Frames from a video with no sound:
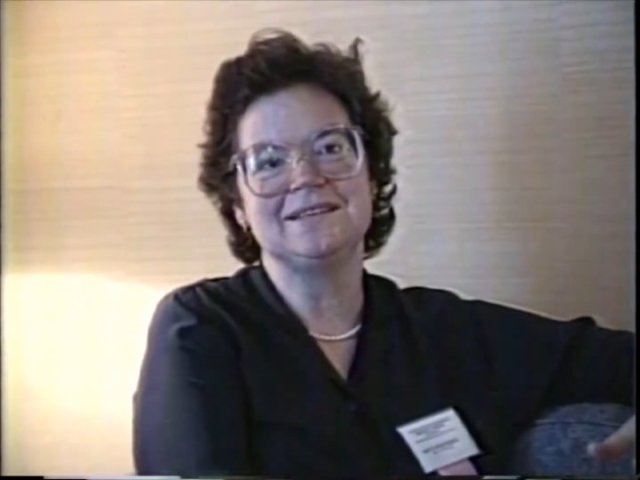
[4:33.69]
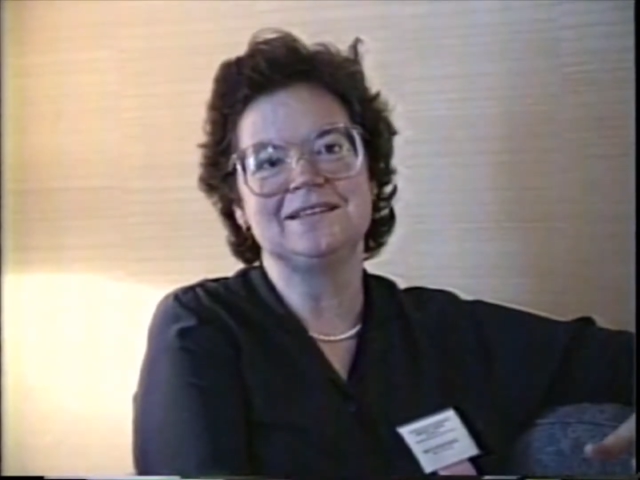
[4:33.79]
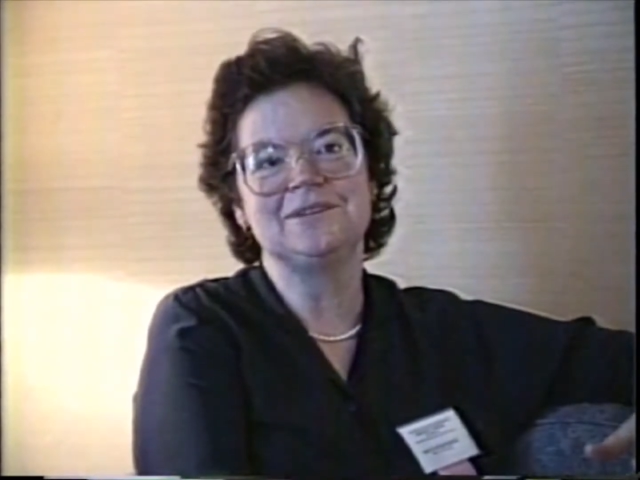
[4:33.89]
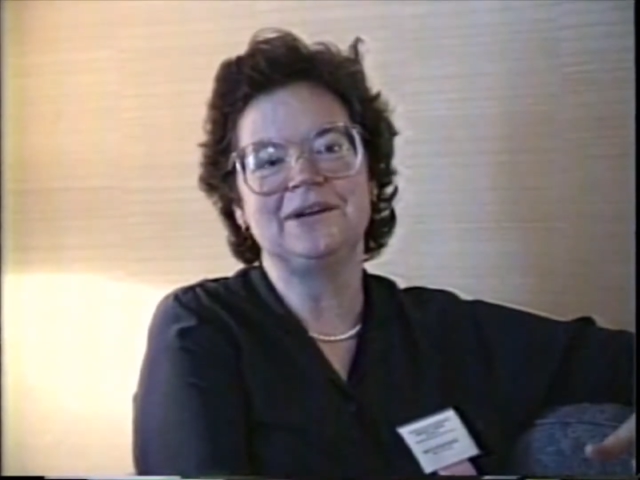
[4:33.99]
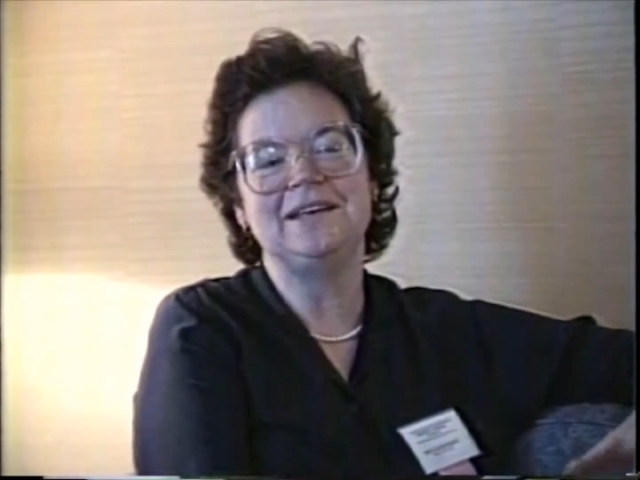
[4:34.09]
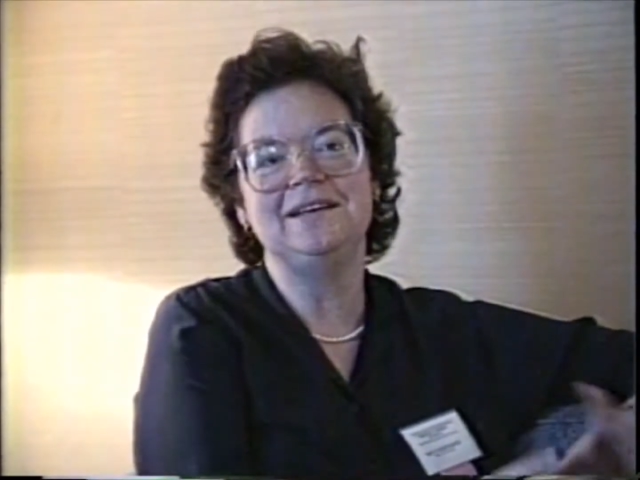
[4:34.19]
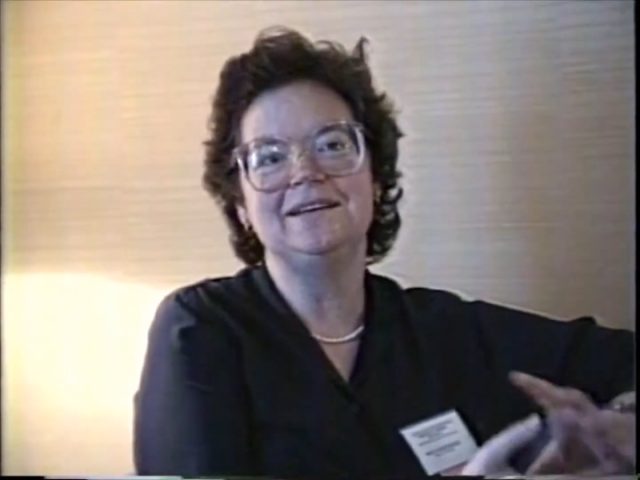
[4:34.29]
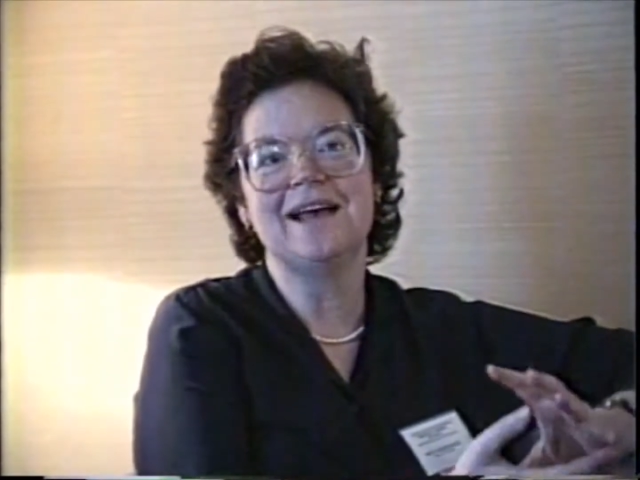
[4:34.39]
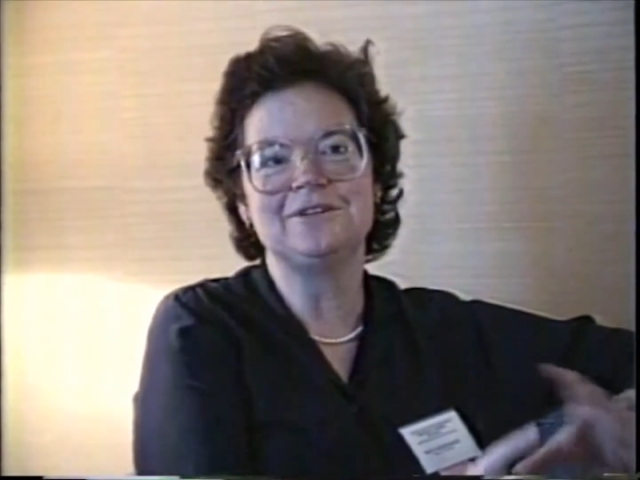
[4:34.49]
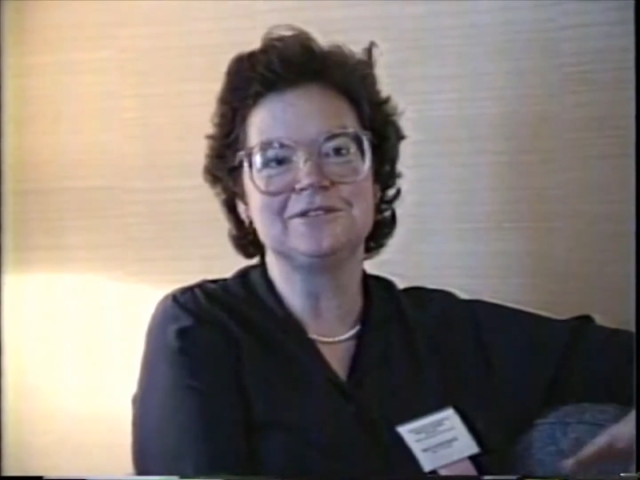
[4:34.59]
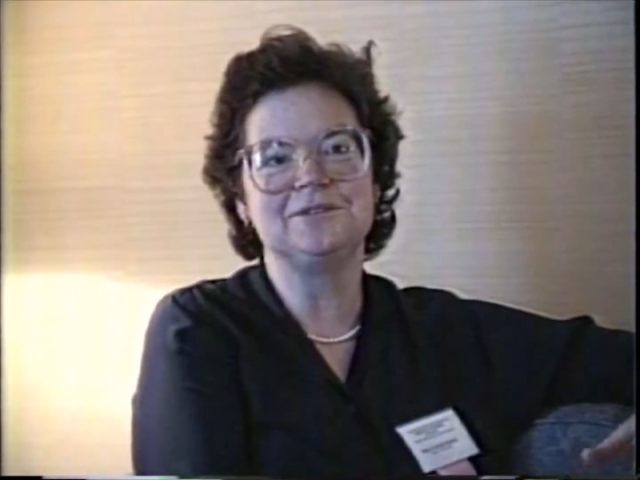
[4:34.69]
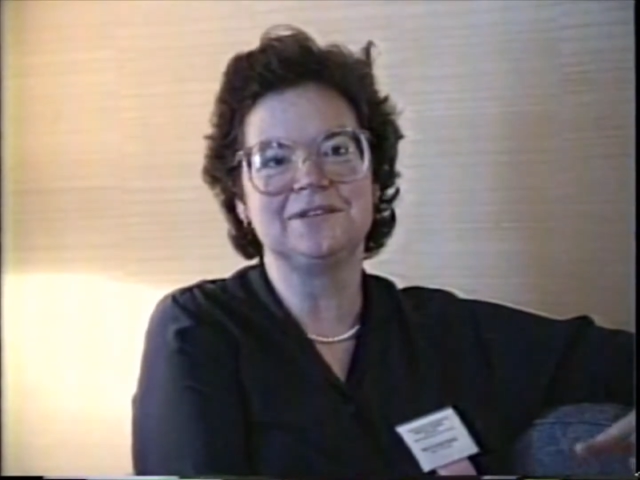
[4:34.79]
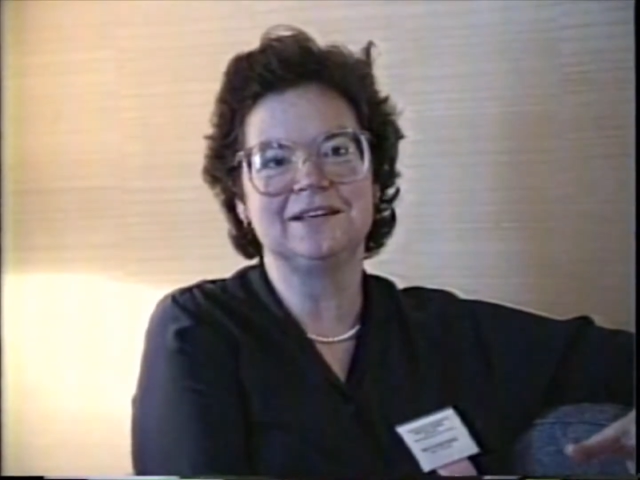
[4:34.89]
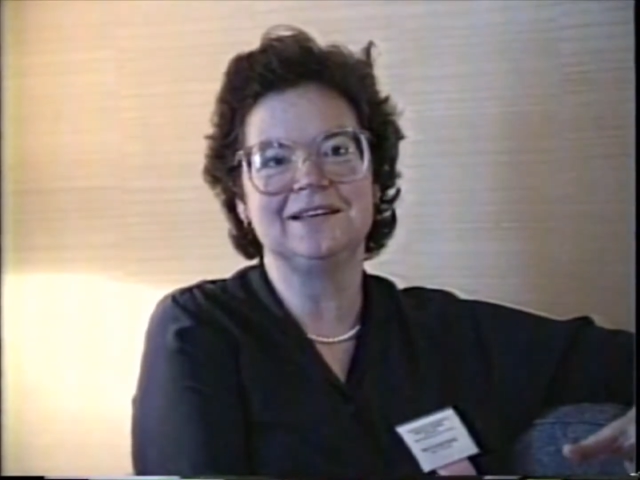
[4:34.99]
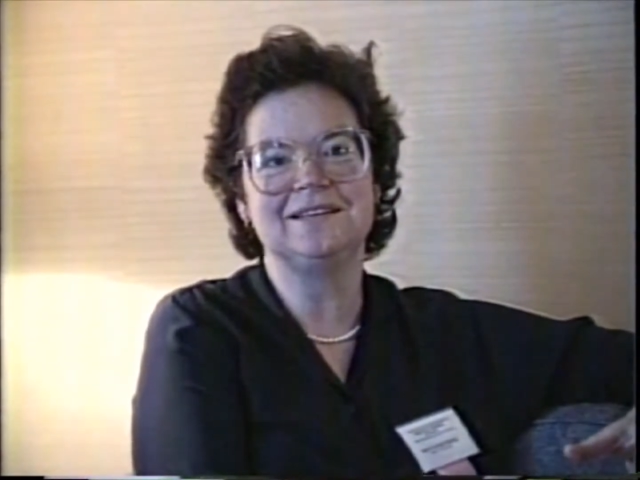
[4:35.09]
And so any household
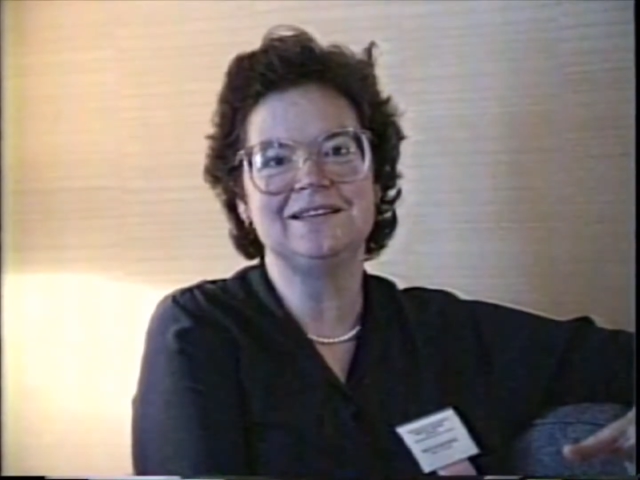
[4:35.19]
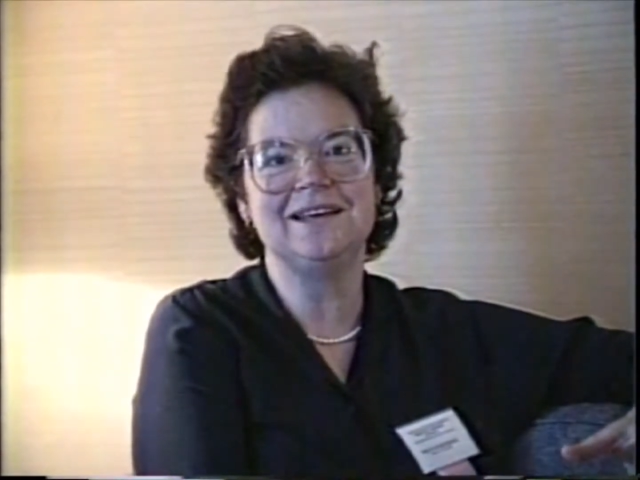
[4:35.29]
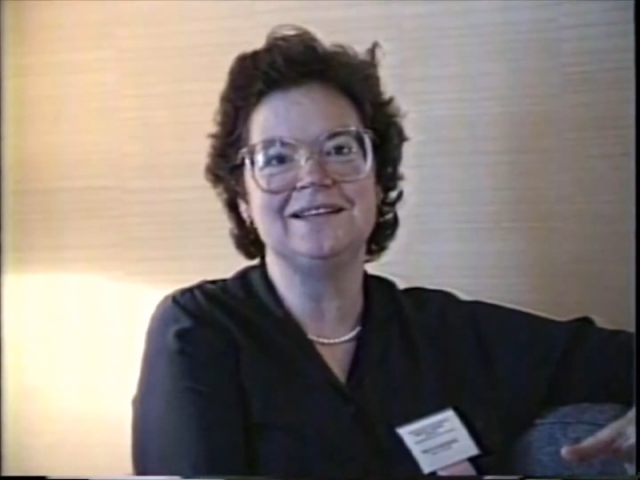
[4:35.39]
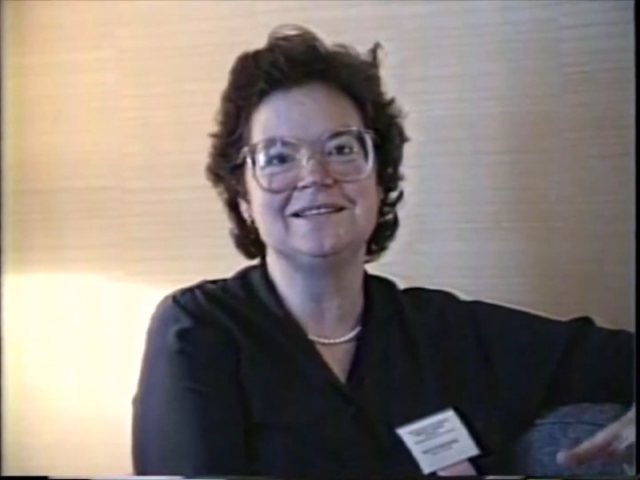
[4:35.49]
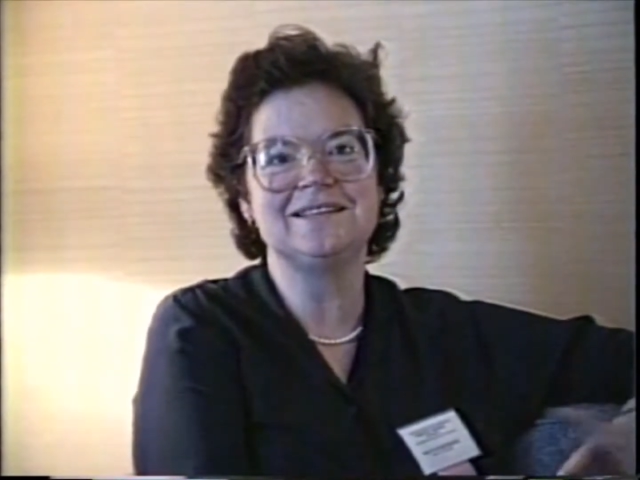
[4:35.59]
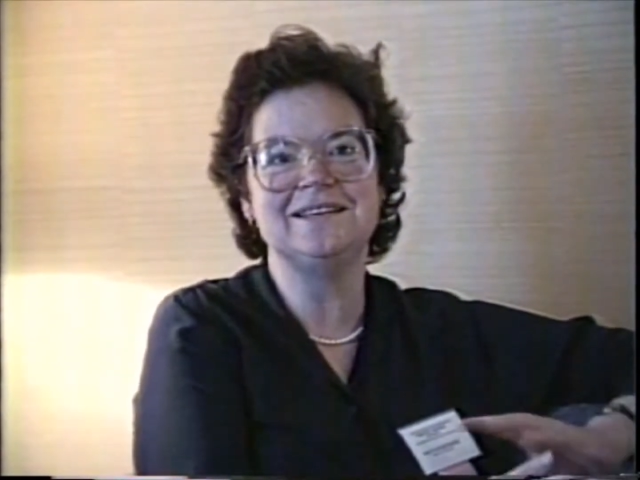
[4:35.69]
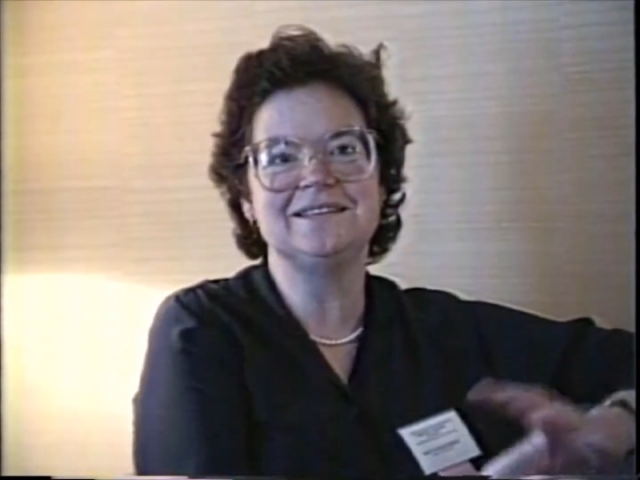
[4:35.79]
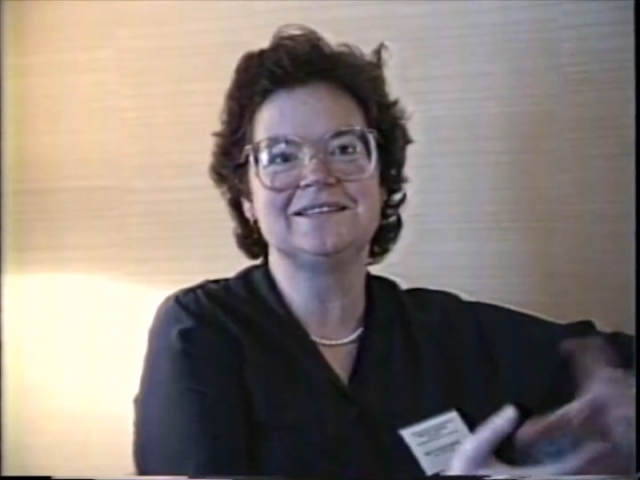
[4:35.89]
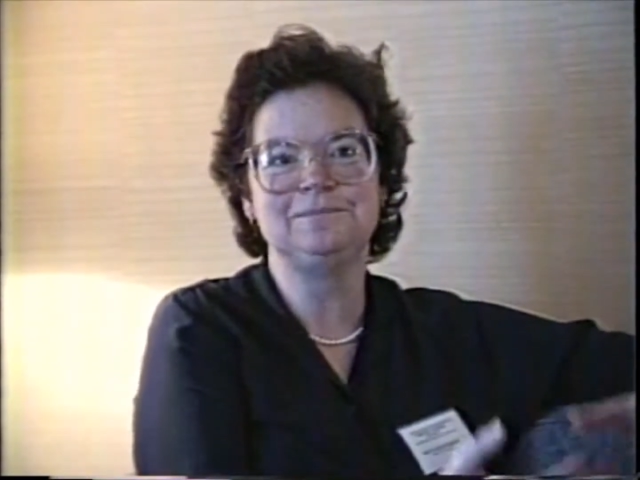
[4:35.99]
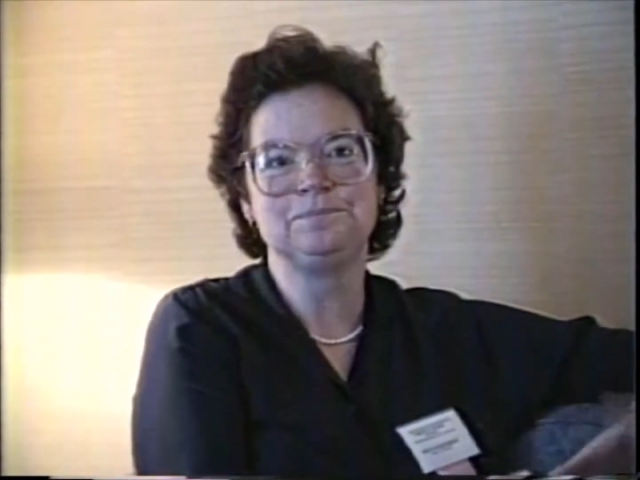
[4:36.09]
that contains these